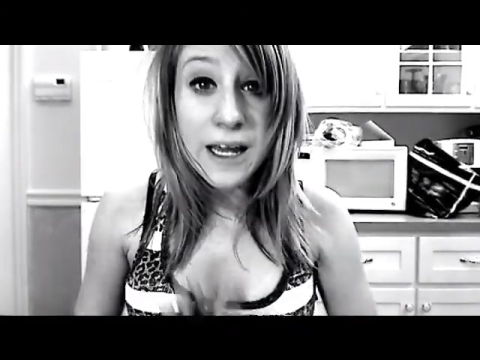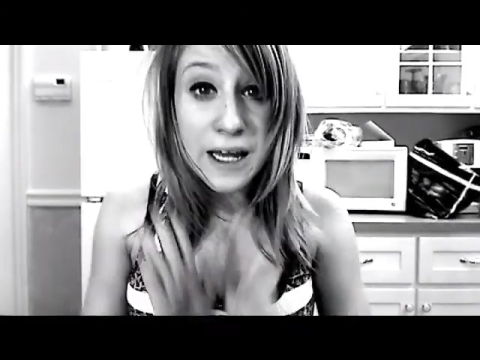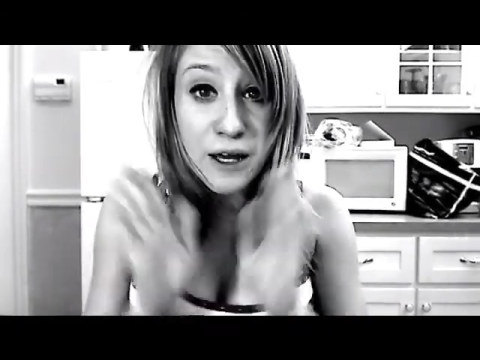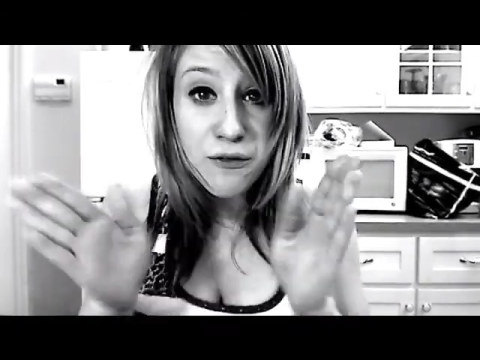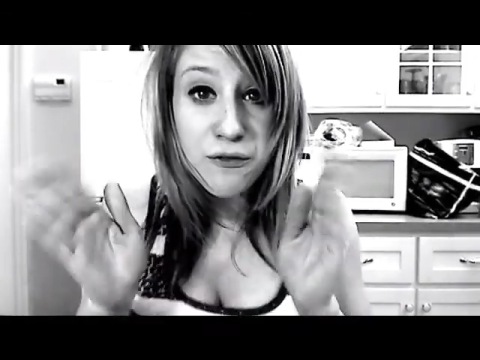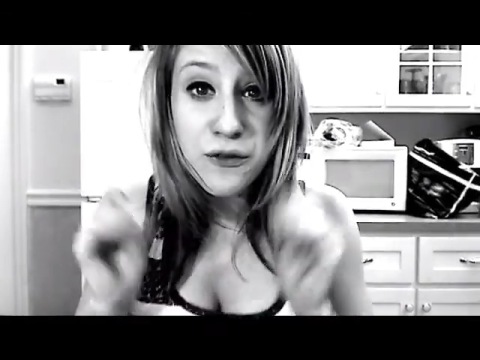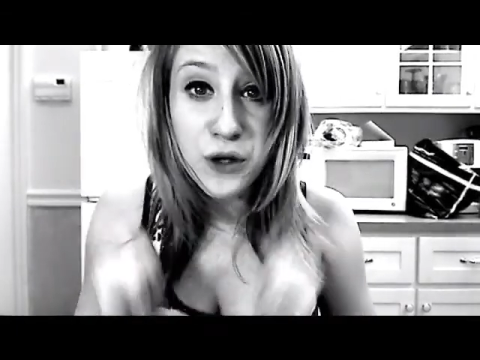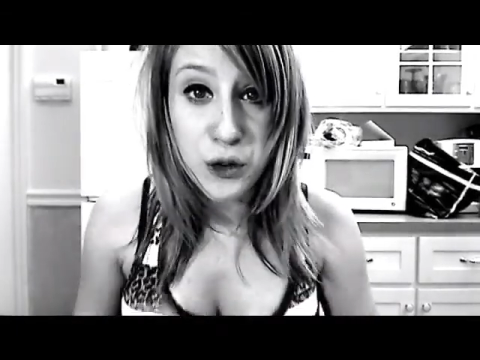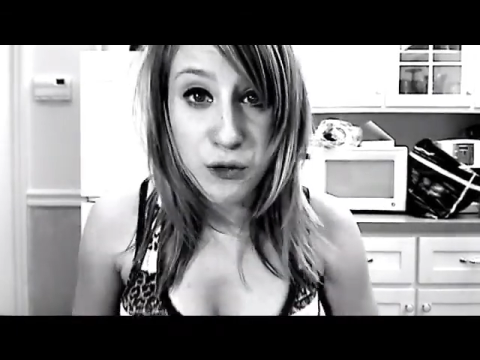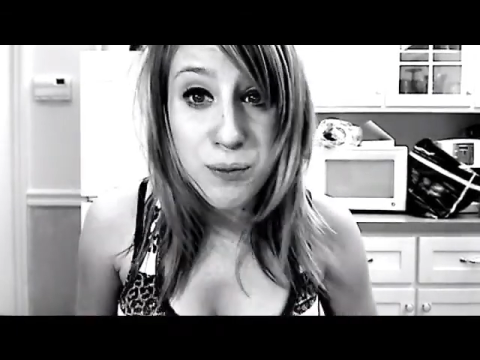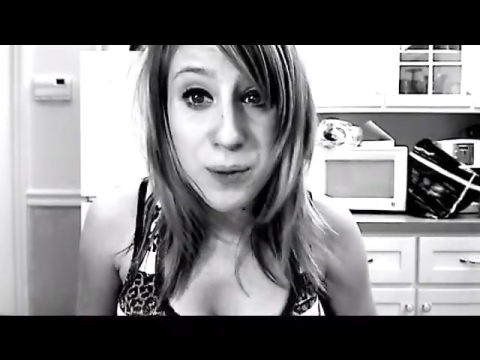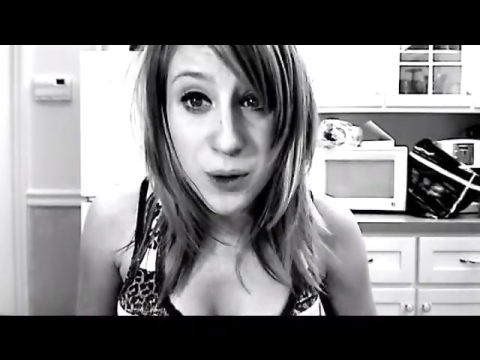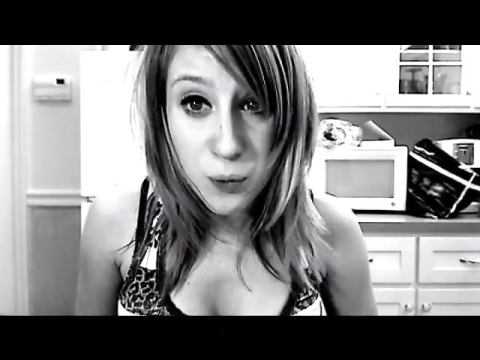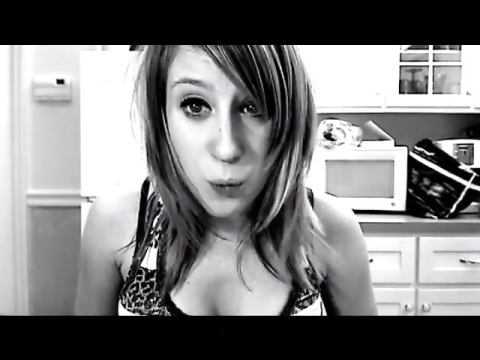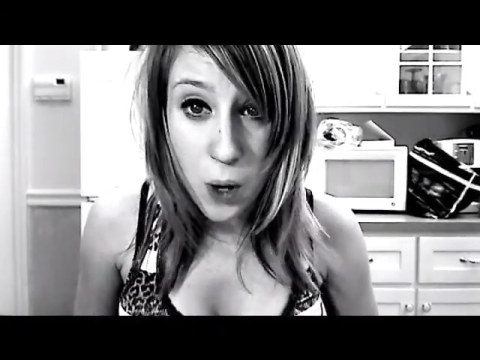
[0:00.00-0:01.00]
If
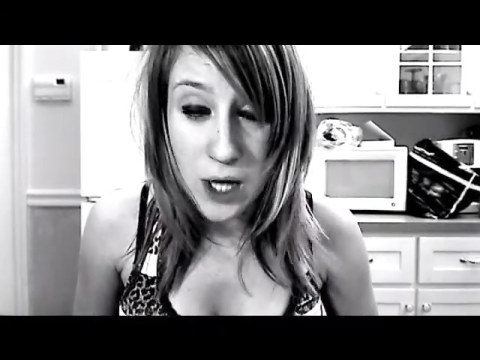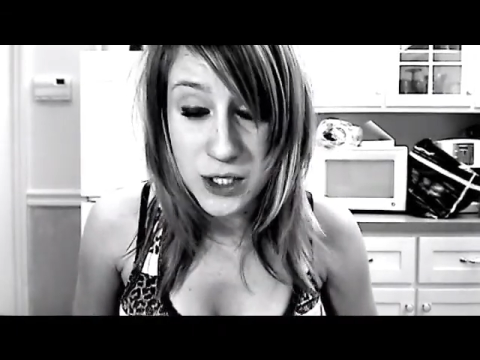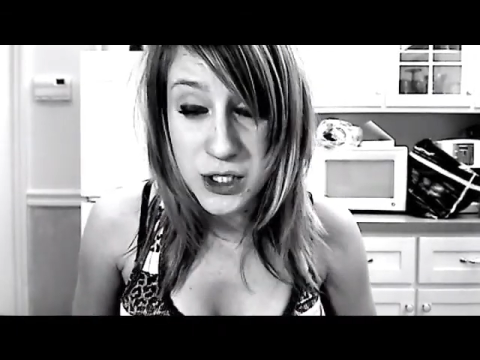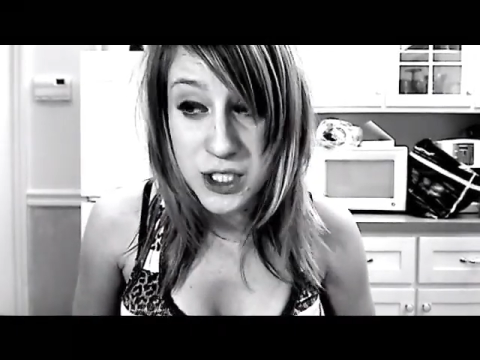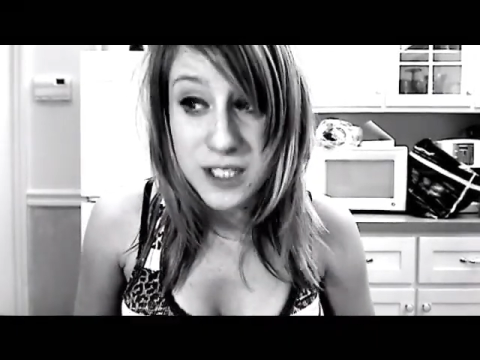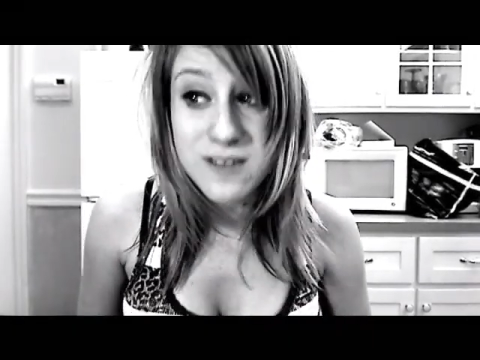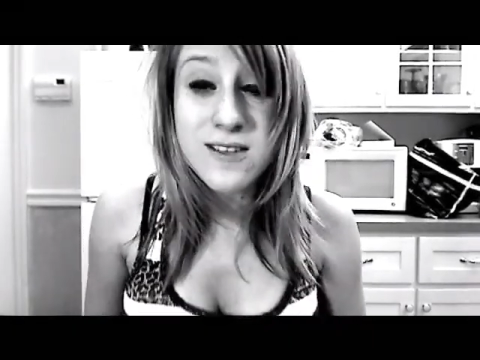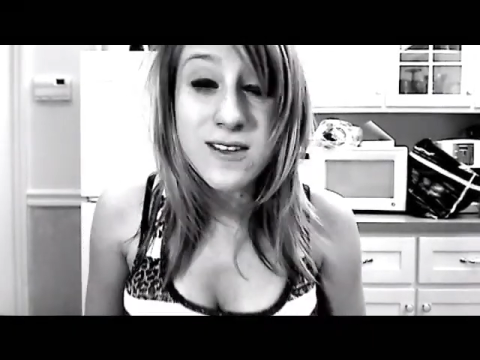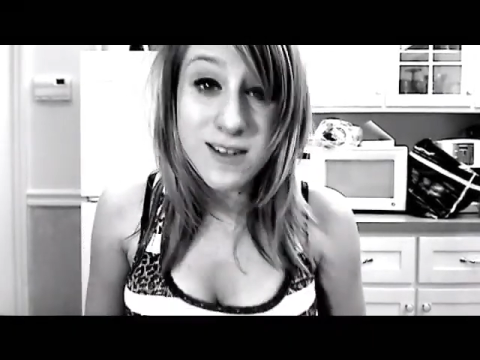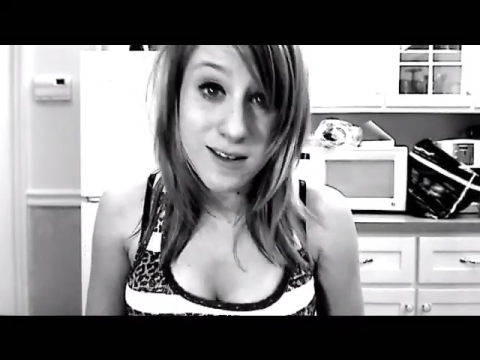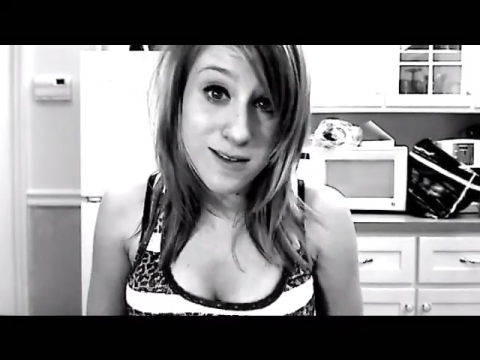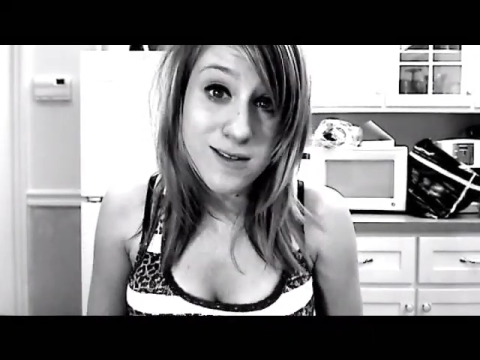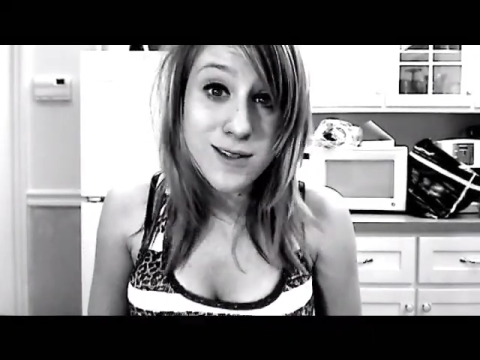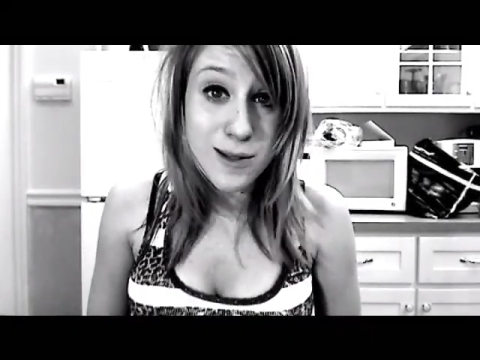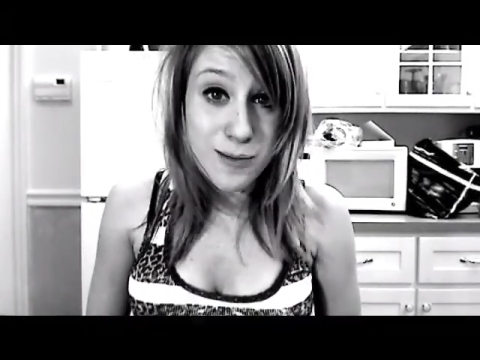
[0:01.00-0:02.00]
you've been watching
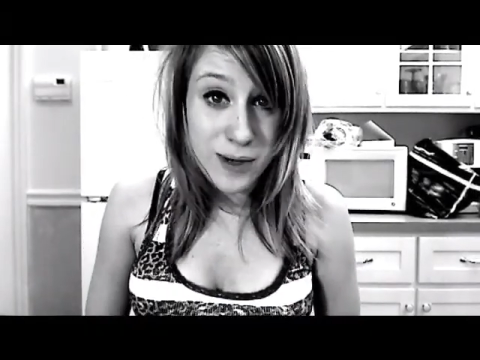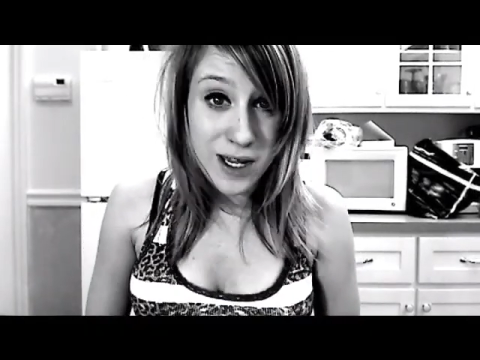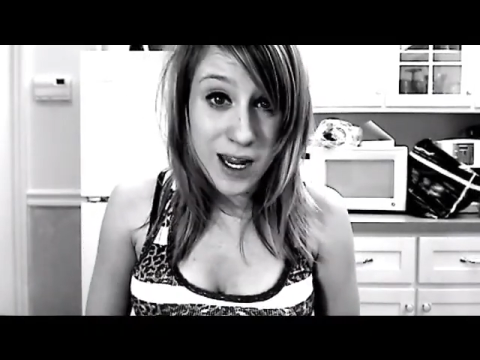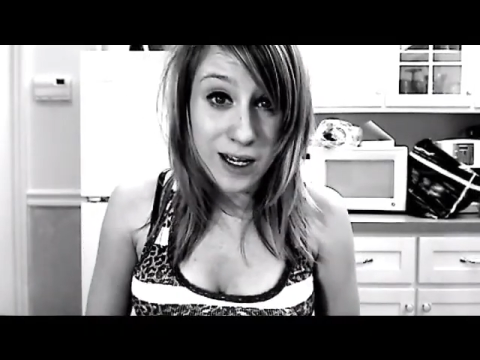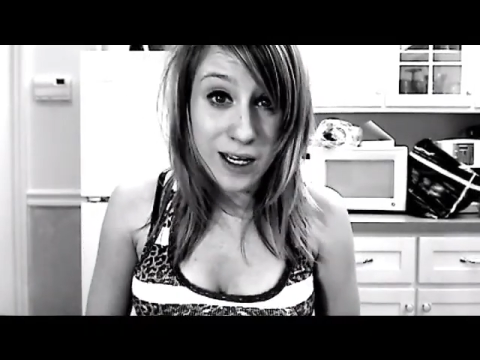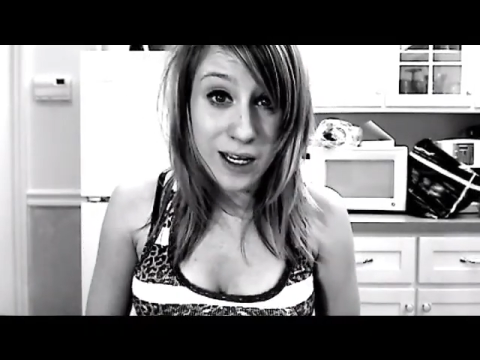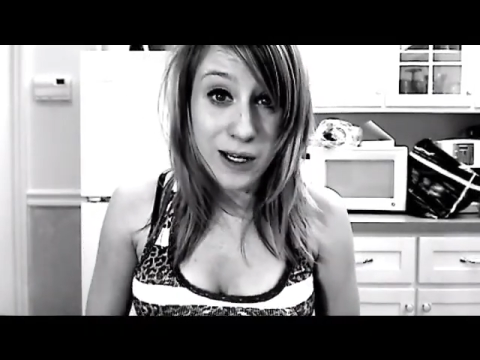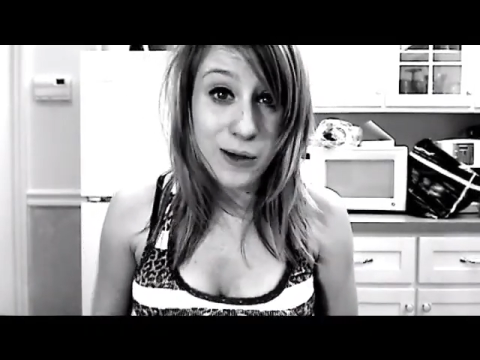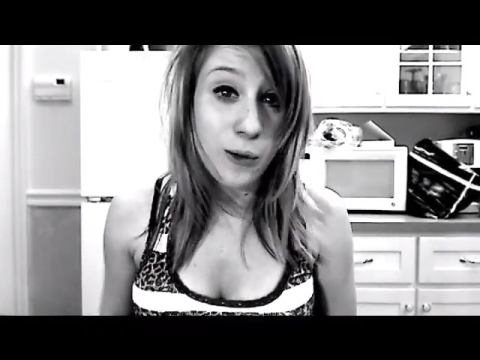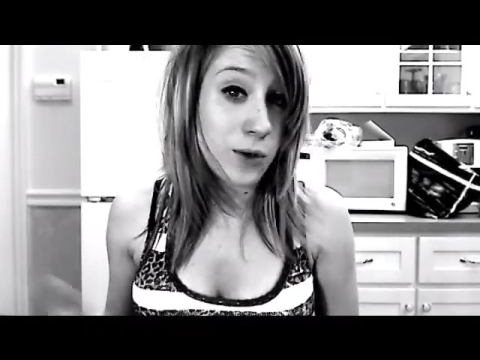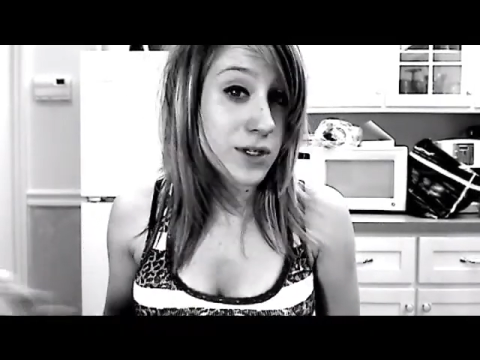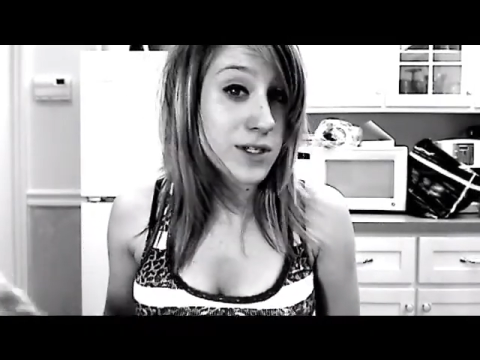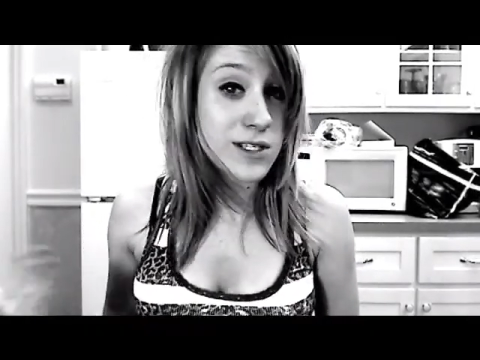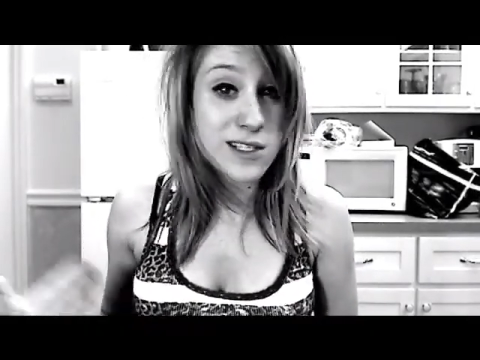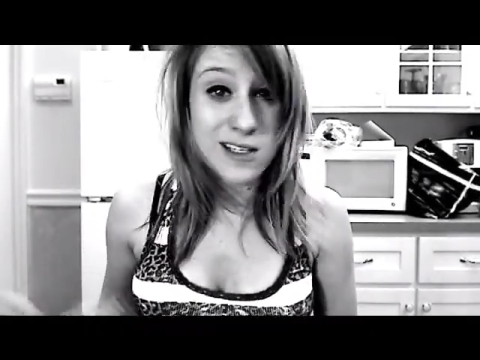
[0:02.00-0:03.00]
since the beginning or